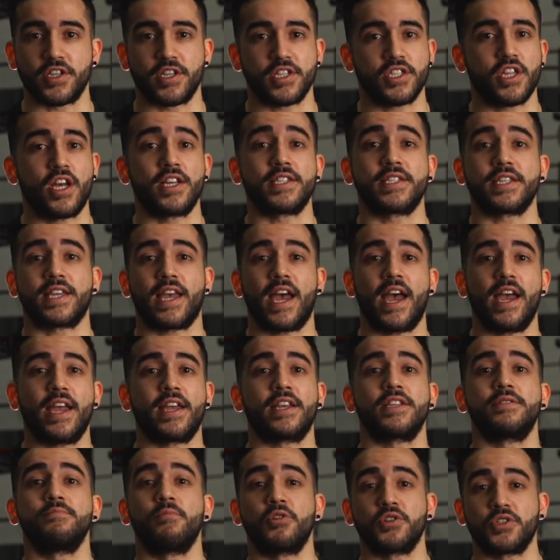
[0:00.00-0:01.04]
A slice of cake
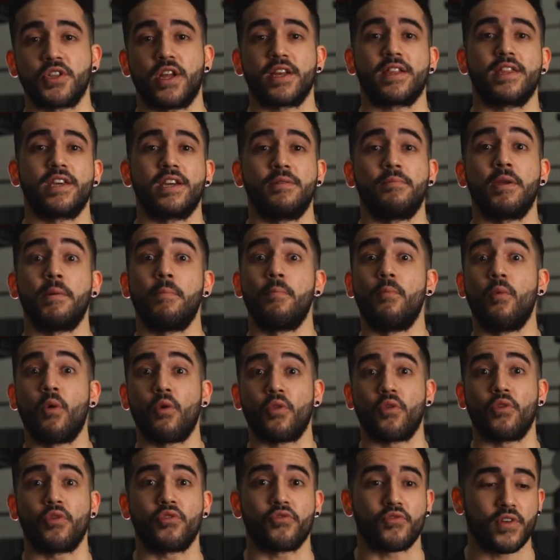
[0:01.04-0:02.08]
is most likely going to be more
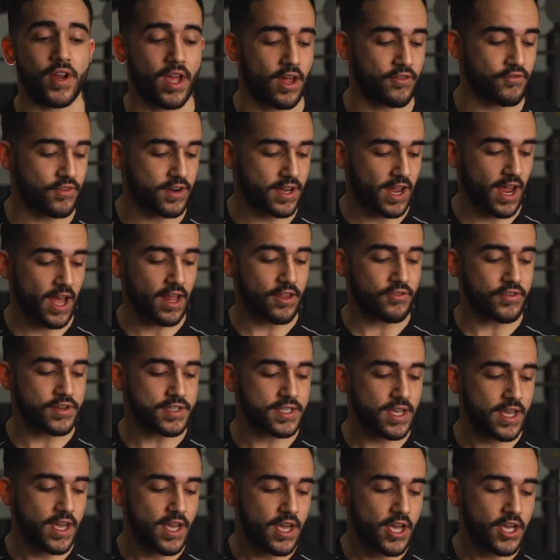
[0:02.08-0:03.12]
than 300 calories.
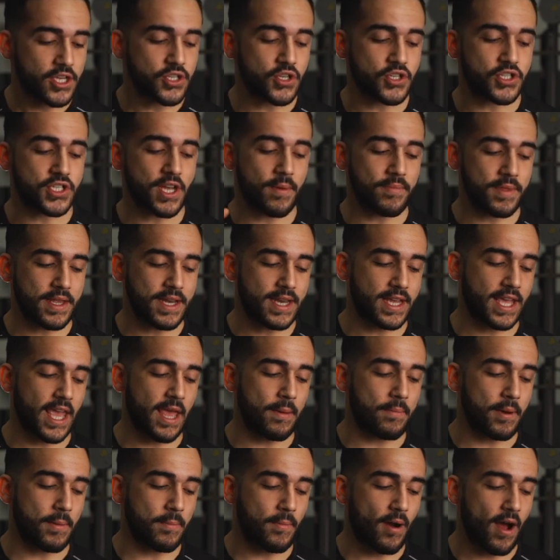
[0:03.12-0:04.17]
So something to
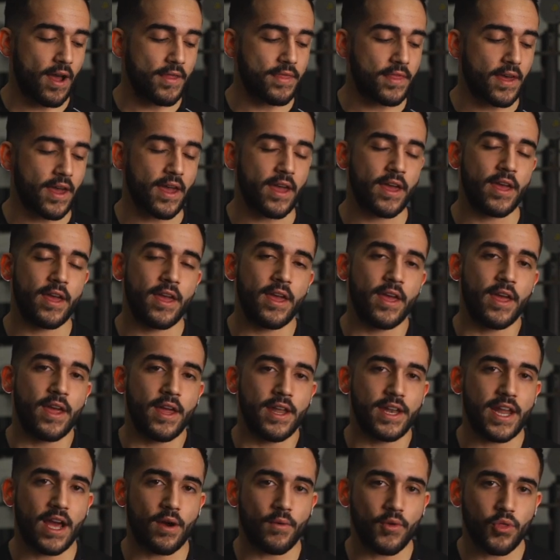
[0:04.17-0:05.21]
keep in mind there.
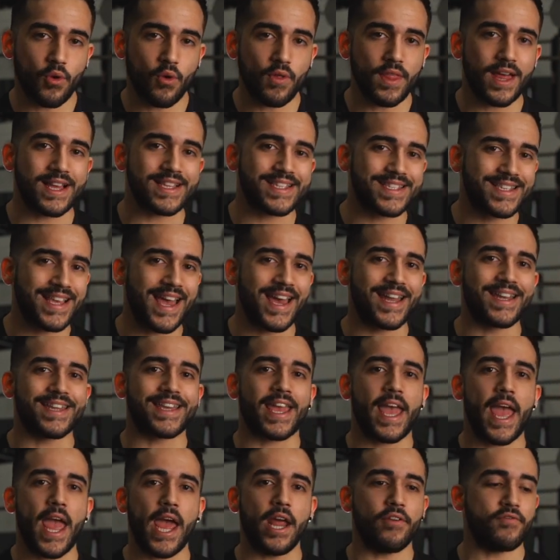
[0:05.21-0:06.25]
Now, with all that said,
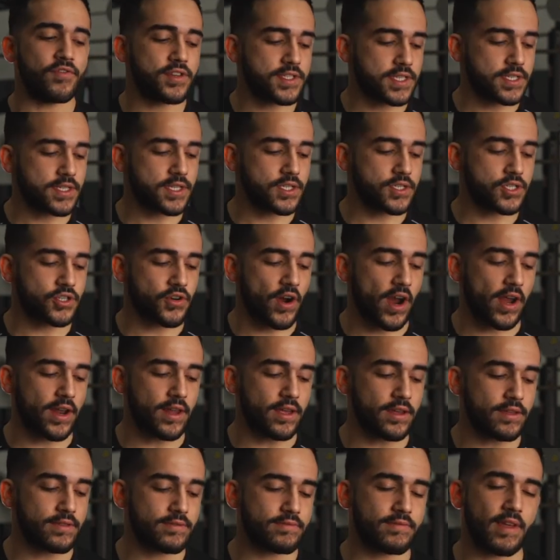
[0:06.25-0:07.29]
can resistance
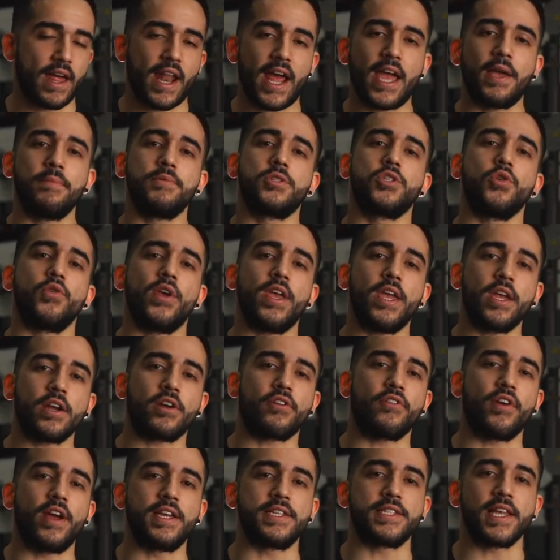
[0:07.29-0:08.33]
training that aims to
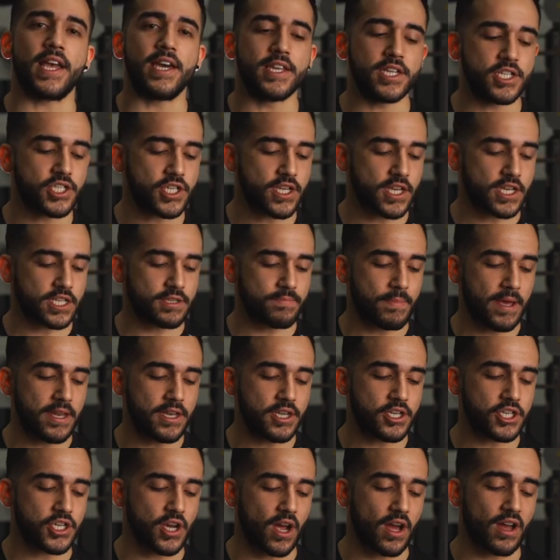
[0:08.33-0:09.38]
increase energy
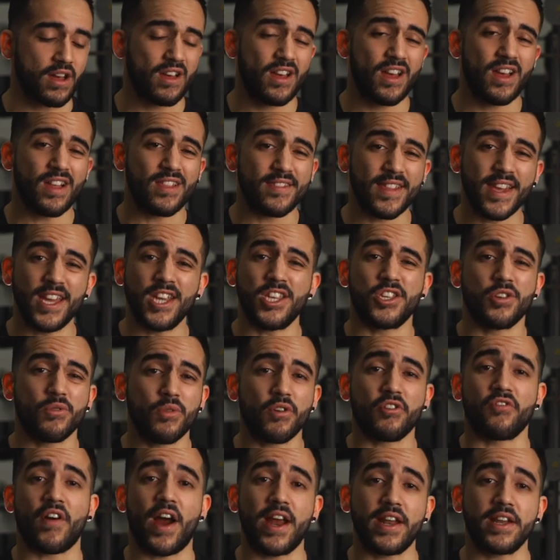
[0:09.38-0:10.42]
expenditure lead to a
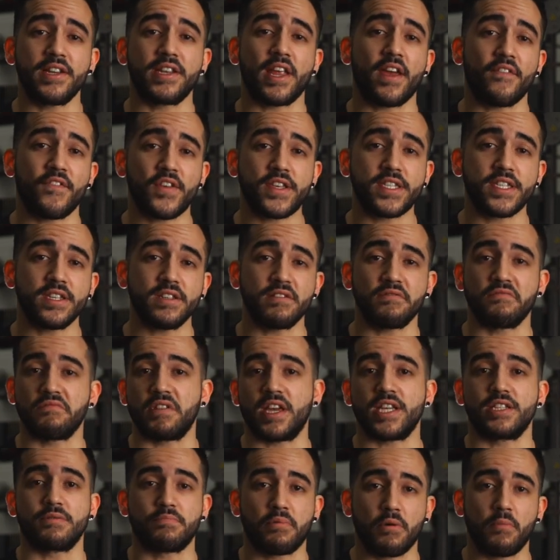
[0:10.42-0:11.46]
greater deficit and
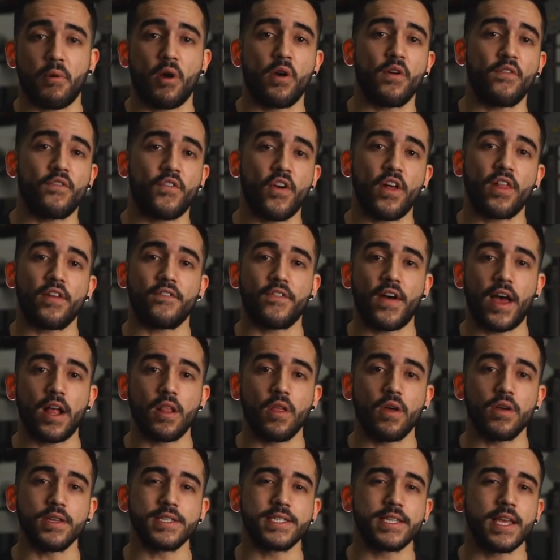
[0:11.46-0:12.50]
thus promote further fat
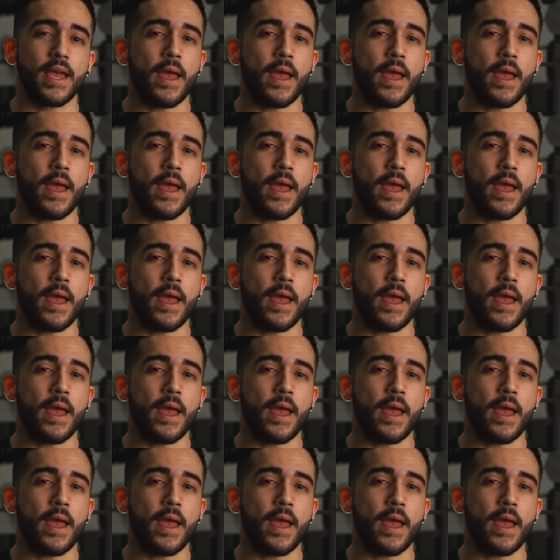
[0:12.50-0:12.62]
loss?